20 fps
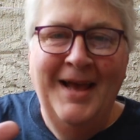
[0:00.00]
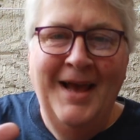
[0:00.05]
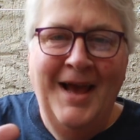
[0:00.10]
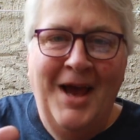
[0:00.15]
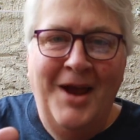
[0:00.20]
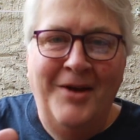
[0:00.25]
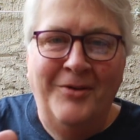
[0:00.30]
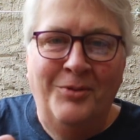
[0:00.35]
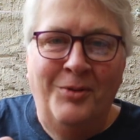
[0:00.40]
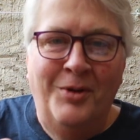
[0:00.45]

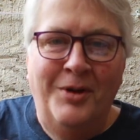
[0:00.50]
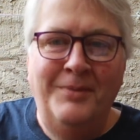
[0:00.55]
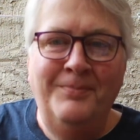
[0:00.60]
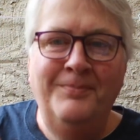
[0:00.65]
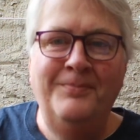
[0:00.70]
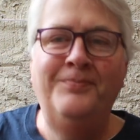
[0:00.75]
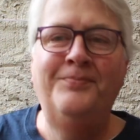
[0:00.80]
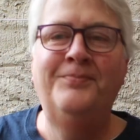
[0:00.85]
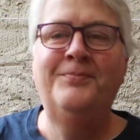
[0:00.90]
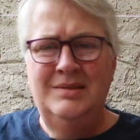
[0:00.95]
Hi everyone.
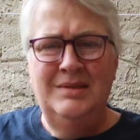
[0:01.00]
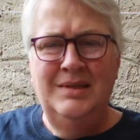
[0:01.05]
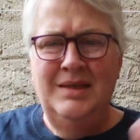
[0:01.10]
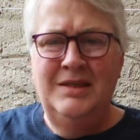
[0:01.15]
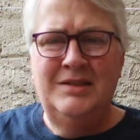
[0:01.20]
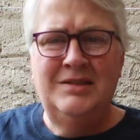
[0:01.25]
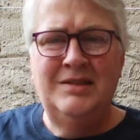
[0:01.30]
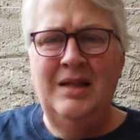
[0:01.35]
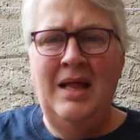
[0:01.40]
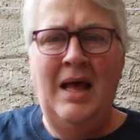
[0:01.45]

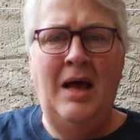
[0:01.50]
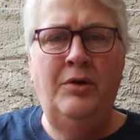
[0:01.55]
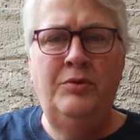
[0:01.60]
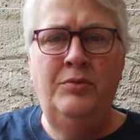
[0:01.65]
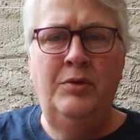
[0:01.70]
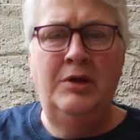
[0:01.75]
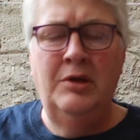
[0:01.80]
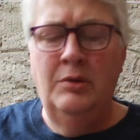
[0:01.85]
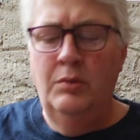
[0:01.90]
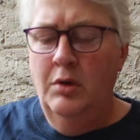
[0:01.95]
It's loud
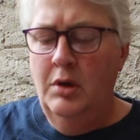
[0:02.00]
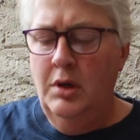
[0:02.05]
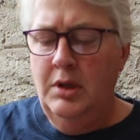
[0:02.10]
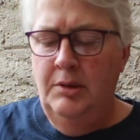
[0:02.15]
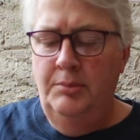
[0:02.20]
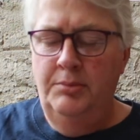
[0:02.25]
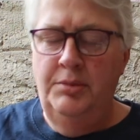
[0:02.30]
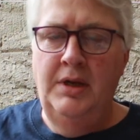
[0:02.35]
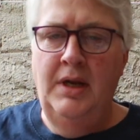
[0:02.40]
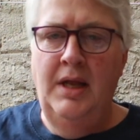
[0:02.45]
when they're
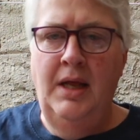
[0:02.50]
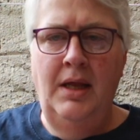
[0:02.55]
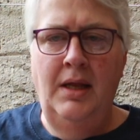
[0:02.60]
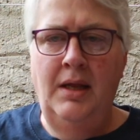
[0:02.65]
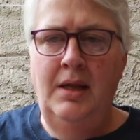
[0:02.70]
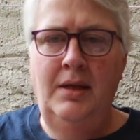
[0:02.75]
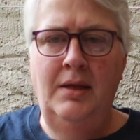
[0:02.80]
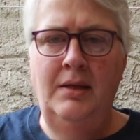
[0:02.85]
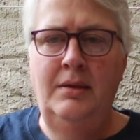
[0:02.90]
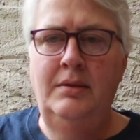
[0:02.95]
working, but
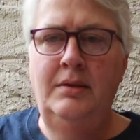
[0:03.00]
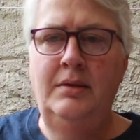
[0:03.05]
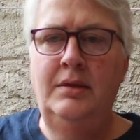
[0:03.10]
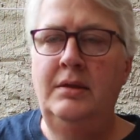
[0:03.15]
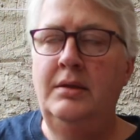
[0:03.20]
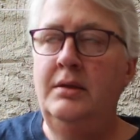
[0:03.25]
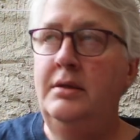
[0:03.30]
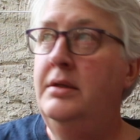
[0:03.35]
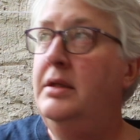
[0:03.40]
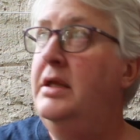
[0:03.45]

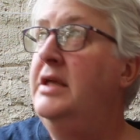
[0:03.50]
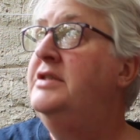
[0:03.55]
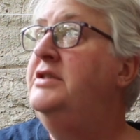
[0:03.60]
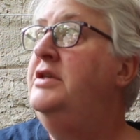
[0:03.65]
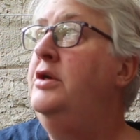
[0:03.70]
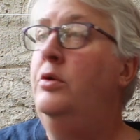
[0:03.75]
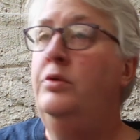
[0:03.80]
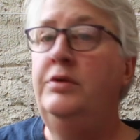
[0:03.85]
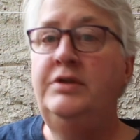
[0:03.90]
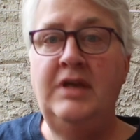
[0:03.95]
it's
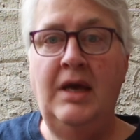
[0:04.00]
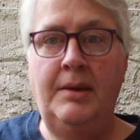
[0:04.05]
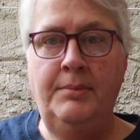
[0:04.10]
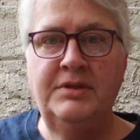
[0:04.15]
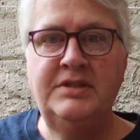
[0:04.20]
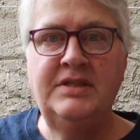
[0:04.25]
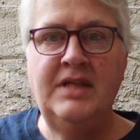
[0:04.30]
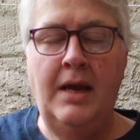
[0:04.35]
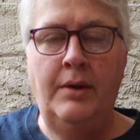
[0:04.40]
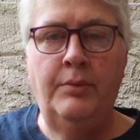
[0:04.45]
the only time
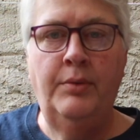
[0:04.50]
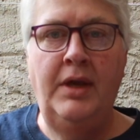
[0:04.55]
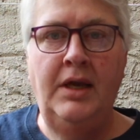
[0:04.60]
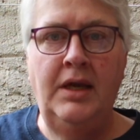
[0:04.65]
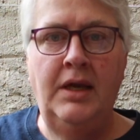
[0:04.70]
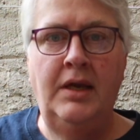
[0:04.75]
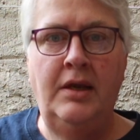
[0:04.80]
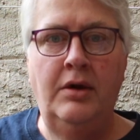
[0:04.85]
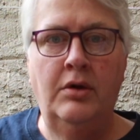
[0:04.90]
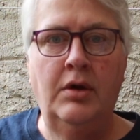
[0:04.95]
it's not
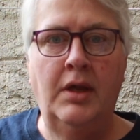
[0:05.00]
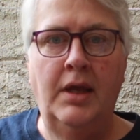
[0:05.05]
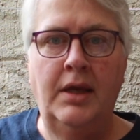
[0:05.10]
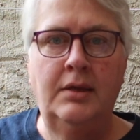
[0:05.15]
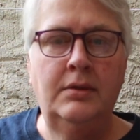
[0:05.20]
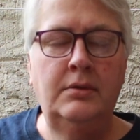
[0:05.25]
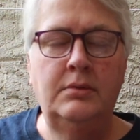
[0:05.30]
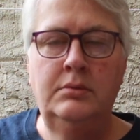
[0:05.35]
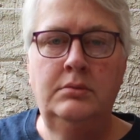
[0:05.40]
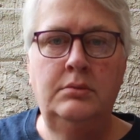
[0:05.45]
raining here. Like
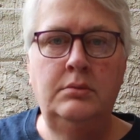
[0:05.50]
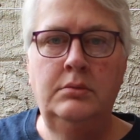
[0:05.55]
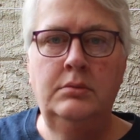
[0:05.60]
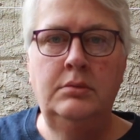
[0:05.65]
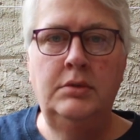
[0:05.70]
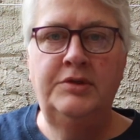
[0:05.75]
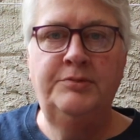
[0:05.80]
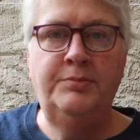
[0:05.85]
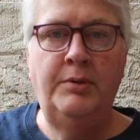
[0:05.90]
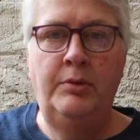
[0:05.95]

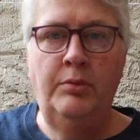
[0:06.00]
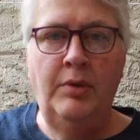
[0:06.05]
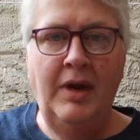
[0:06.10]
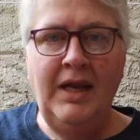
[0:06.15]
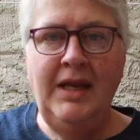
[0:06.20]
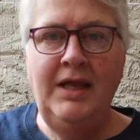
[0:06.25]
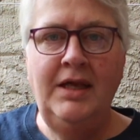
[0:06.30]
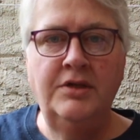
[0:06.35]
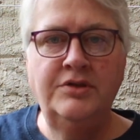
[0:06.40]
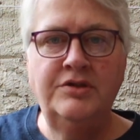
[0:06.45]
it's been
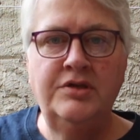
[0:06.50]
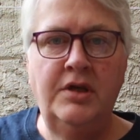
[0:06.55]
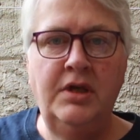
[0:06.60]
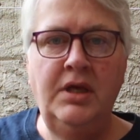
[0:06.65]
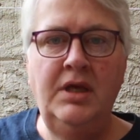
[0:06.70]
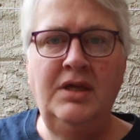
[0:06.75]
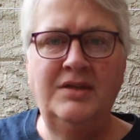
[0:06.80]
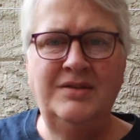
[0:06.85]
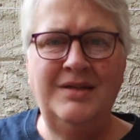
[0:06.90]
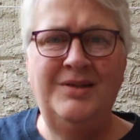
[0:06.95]
raining and
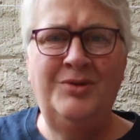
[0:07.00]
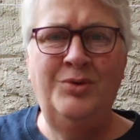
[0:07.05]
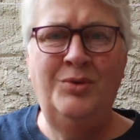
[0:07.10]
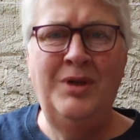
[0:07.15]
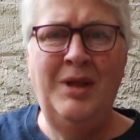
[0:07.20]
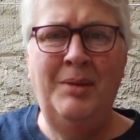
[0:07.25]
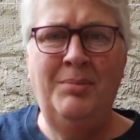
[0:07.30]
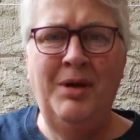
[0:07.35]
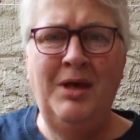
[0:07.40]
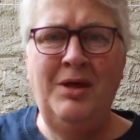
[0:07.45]
sunny. Is it
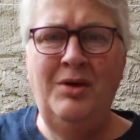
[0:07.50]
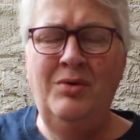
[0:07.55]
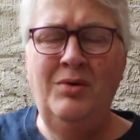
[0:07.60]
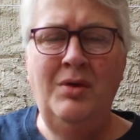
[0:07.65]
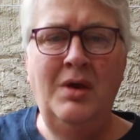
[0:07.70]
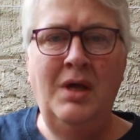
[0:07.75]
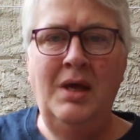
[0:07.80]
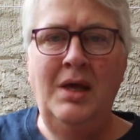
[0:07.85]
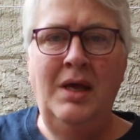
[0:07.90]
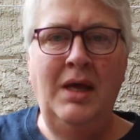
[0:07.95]
doing that by you?
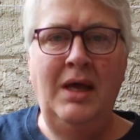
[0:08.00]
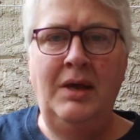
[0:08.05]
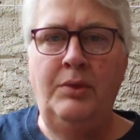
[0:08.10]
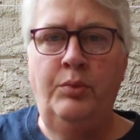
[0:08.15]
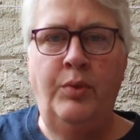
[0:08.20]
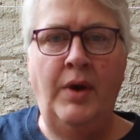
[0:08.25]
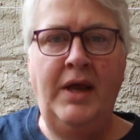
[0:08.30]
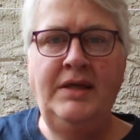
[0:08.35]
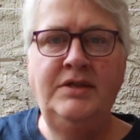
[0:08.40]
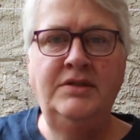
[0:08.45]
It
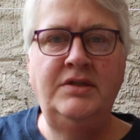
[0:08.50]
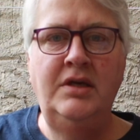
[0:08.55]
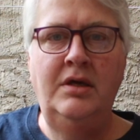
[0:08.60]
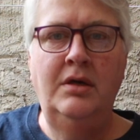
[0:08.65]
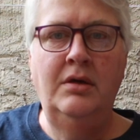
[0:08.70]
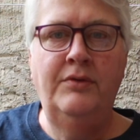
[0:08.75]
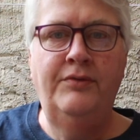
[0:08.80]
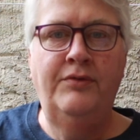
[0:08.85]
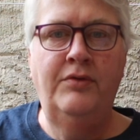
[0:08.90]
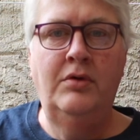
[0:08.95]
rains
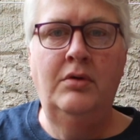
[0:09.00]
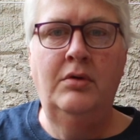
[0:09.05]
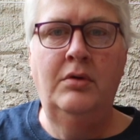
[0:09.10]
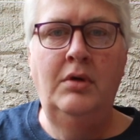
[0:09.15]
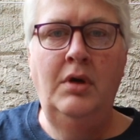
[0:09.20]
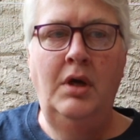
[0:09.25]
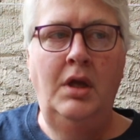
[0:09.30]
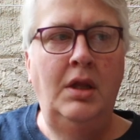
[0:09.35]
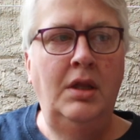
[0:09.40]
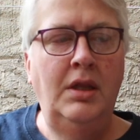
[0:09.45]
here for
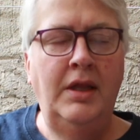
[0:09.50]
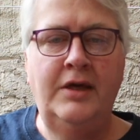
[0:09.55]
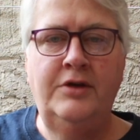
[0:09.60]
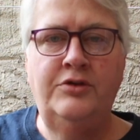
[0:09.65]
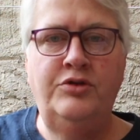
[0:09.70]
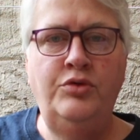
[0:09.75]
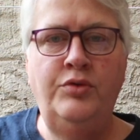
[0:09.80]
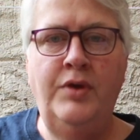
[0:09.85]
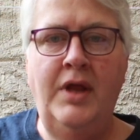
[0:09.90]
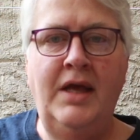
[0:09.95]
like
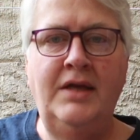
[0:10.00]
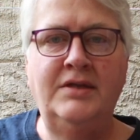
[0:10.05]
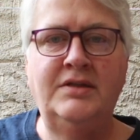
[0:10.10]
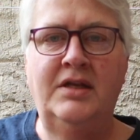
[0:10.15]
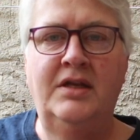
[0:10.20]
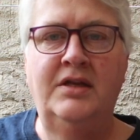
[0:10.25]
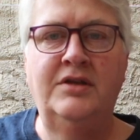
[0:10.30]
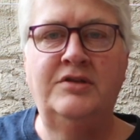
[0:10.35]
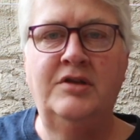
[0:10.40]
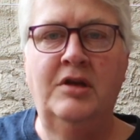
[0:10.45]
two days,
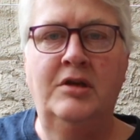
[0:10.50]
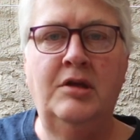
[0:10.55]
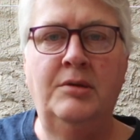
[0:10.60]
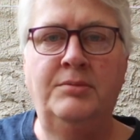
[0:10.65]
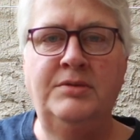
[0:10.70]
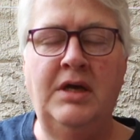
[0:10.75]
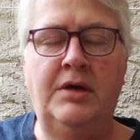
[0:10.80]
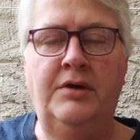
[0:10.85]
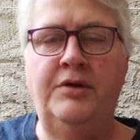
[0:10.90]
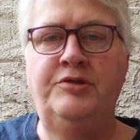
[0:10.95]
and then the sun
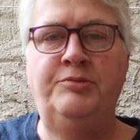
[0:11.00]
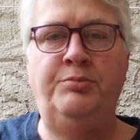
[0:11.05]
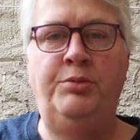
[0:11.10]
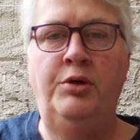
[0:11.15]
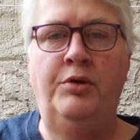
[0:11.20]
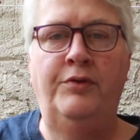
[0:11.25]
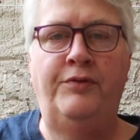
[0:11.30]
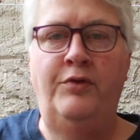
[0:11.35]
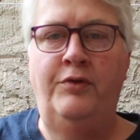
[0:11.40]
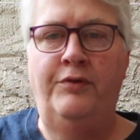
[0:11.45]
comes out and it's
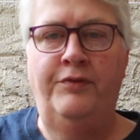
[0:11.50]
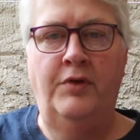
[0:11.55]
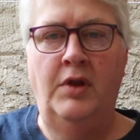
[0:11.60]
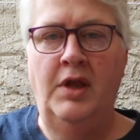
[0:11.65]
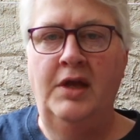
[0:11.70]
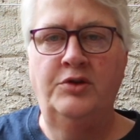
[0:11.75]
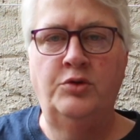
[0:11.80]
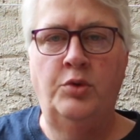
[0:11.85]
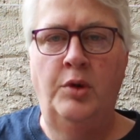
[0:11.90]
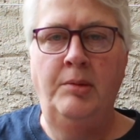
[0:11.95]
beautiful for
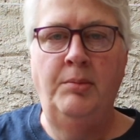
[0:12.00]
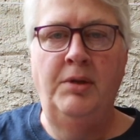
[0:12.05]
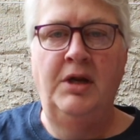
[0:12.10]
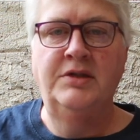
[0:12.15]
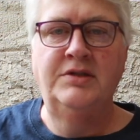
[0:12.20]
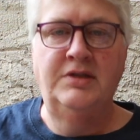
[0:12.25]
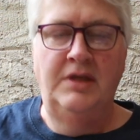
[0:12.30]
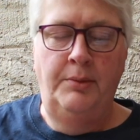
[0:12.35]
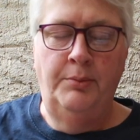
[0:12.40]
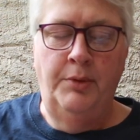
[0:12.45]
like 20
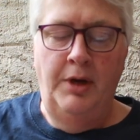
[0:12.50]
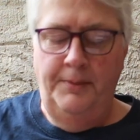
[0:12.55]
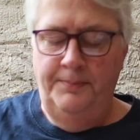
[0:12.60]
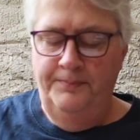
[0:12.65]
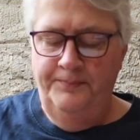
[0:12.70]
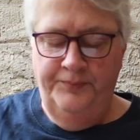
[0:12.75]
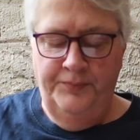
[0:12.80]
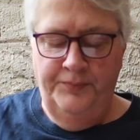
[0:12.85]
minutes, and then rain.